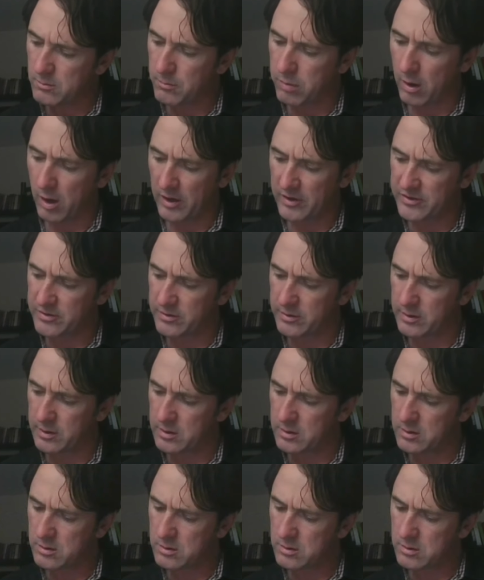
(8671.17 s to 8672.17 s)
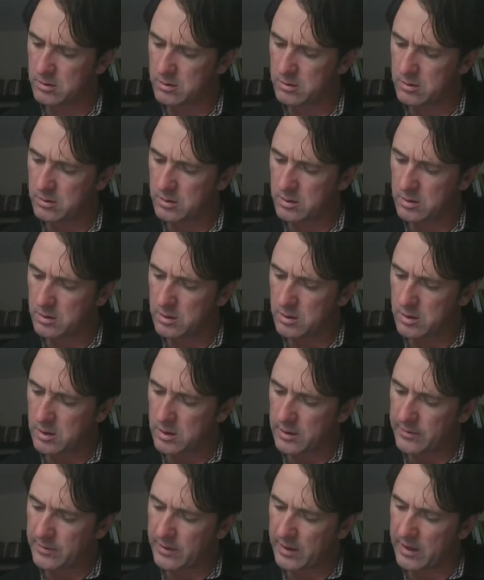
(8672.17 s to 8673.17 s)
Posturing.
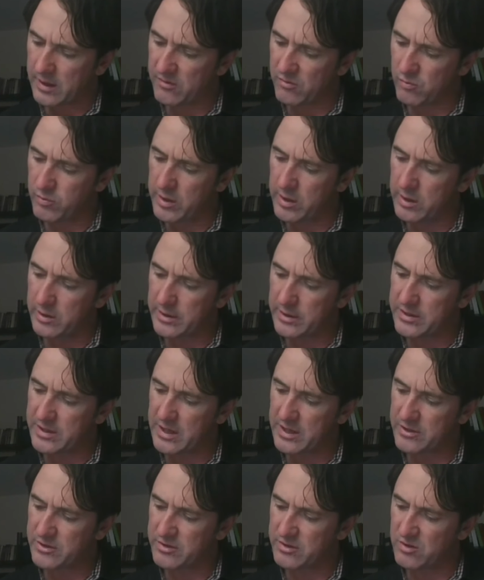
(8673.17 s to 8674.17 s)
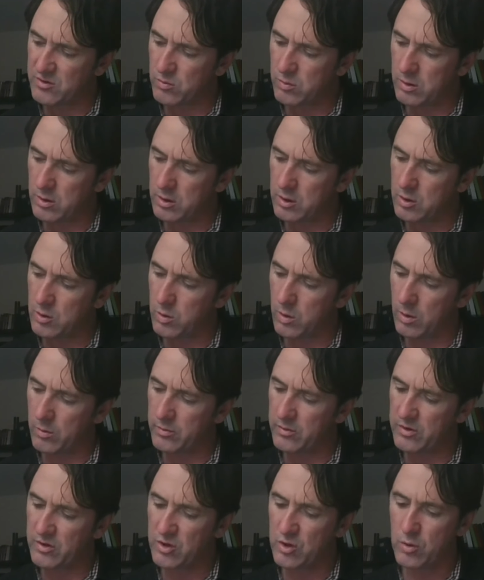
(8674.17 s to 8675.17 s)
That his real intentions were,
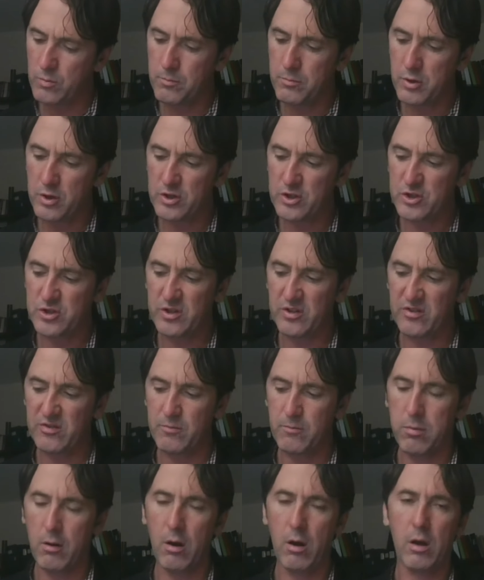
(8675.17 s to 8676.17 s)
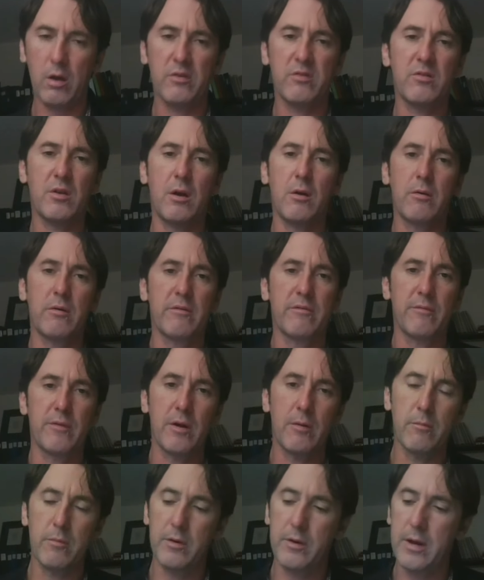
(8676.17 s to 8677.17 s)
quote, to push his boss out of
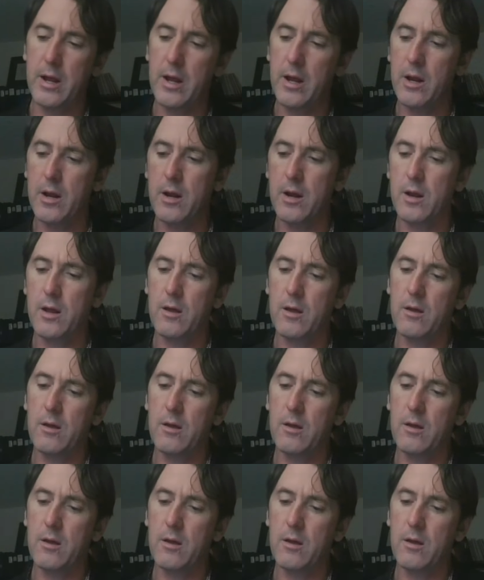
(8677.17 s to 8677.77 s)
number 10.